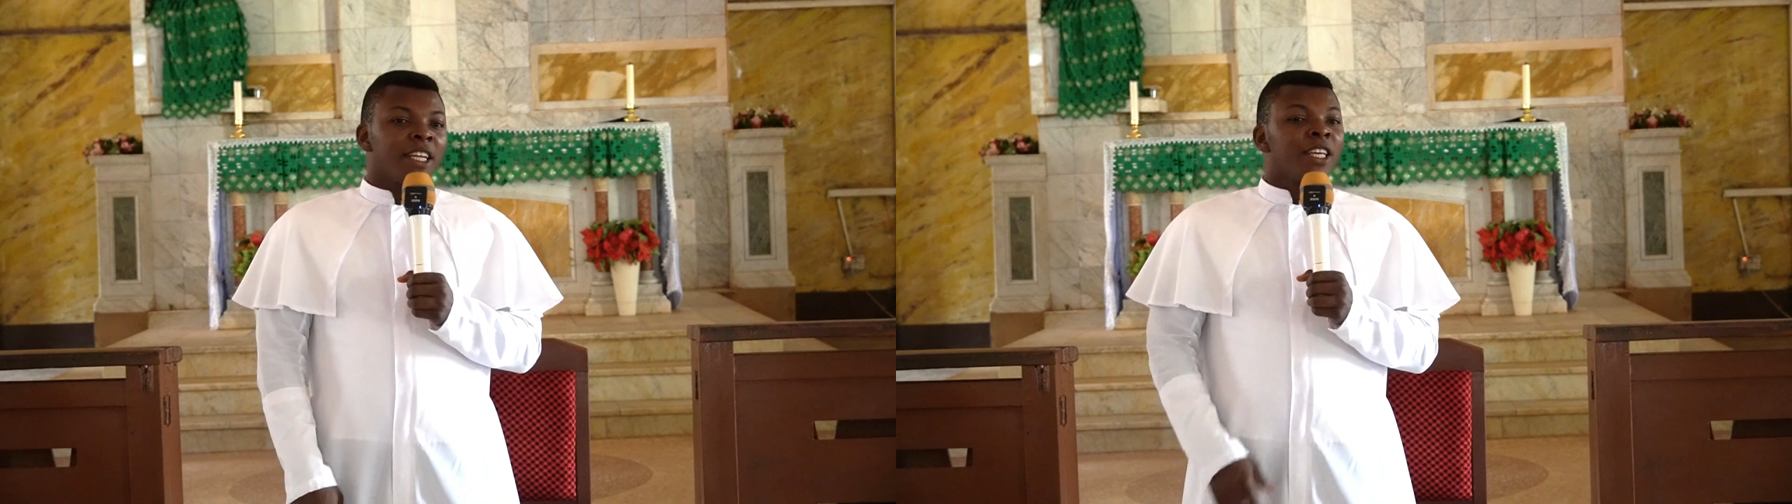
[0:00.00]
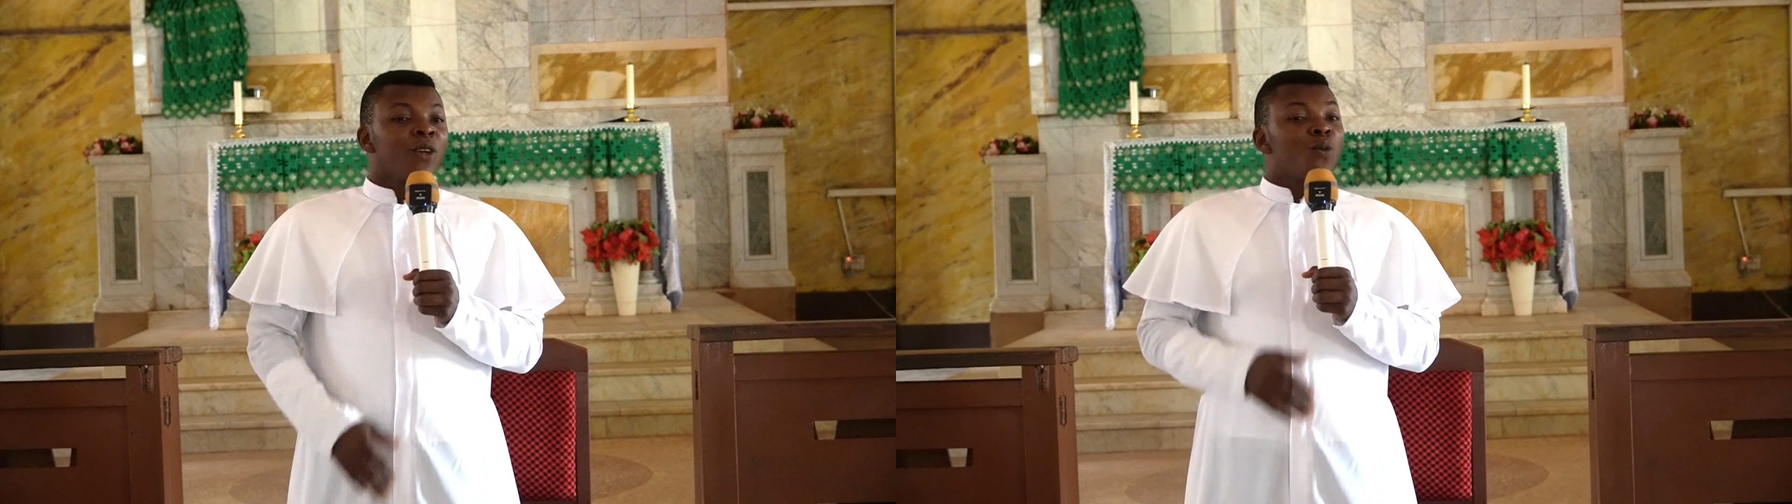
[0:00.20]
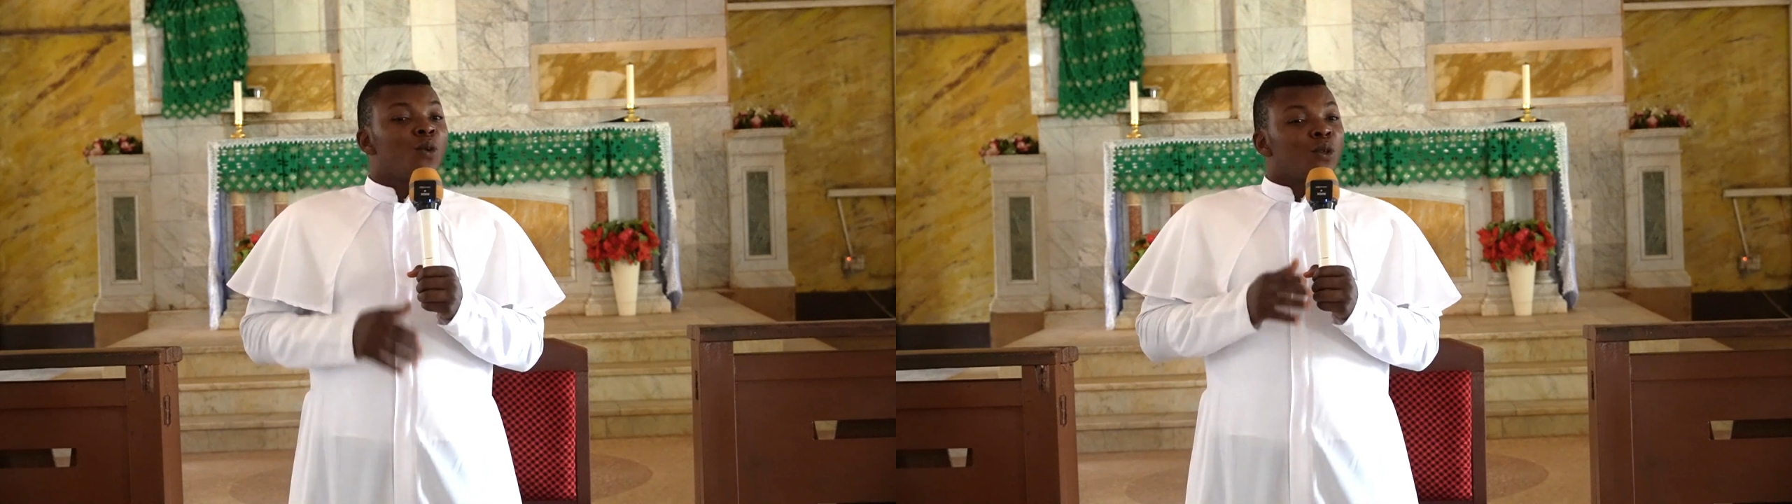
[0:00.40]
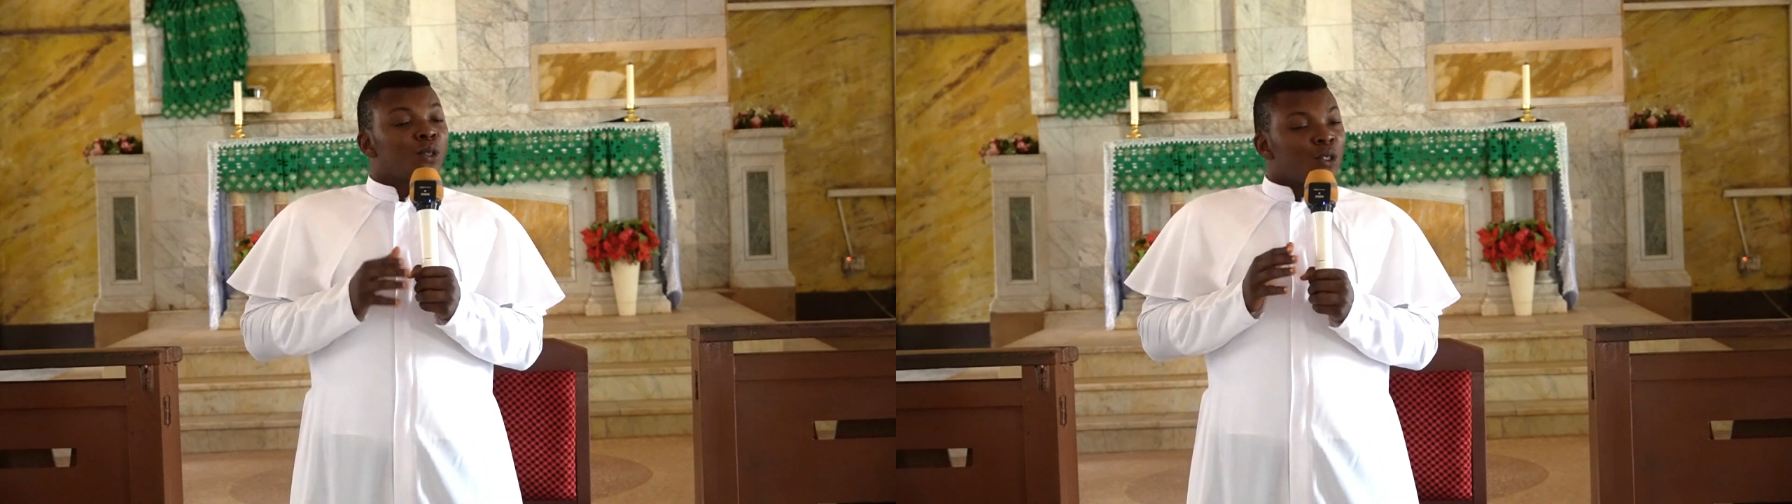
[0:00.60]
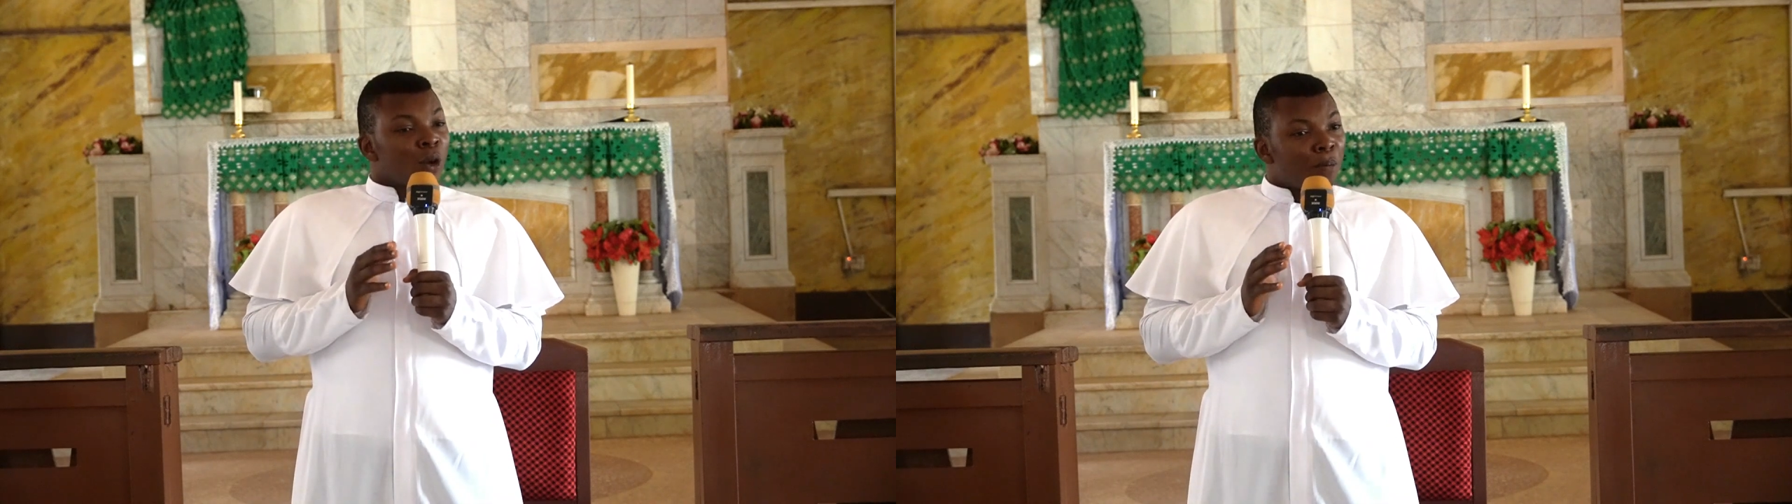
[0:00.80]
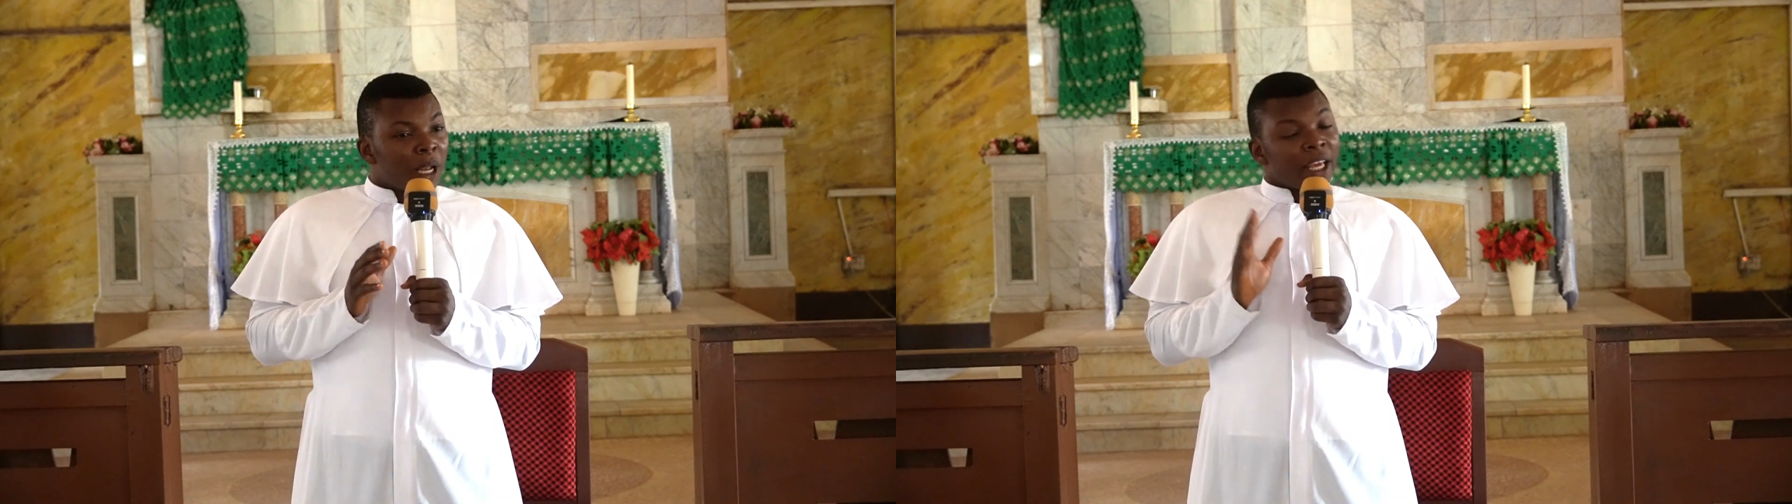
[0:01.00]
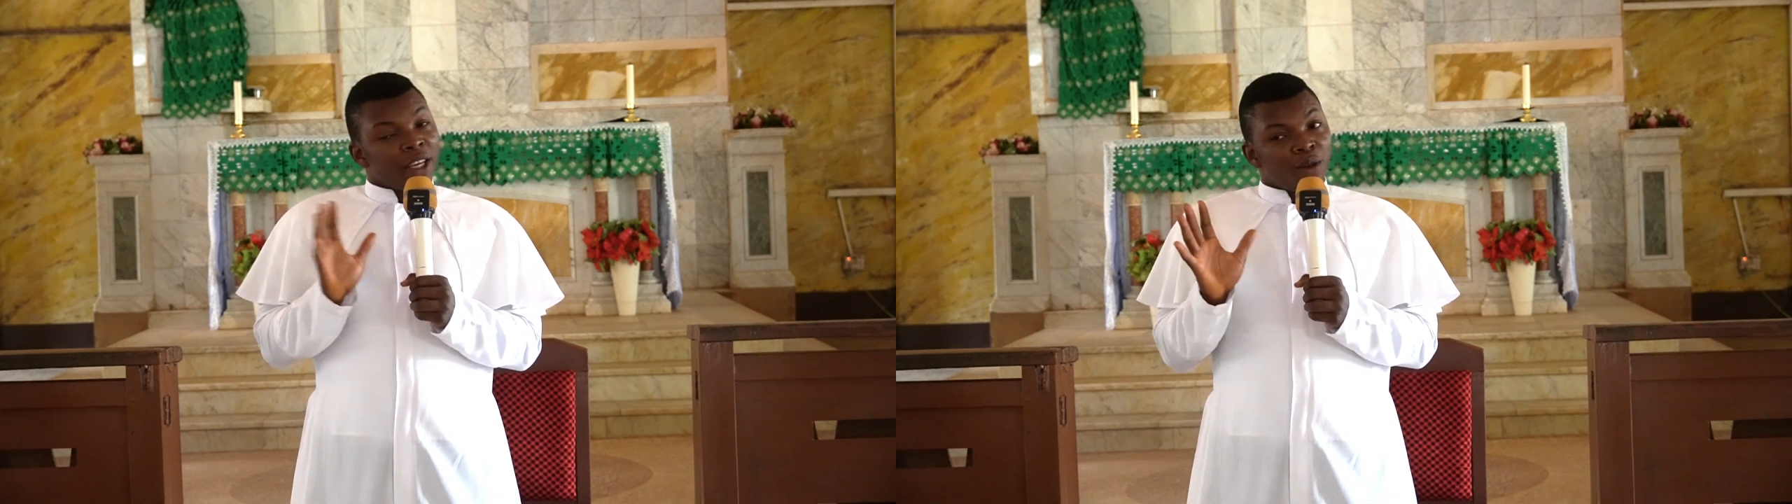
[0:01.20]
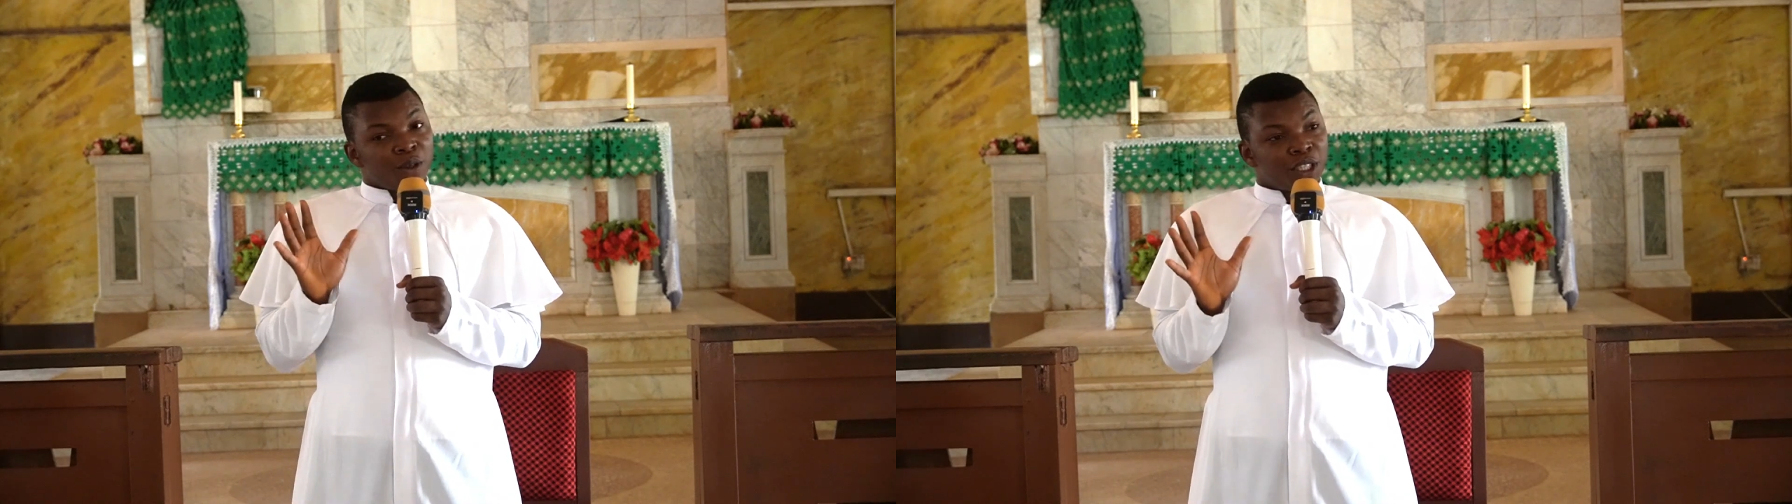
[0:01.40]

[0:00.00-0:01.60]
then he or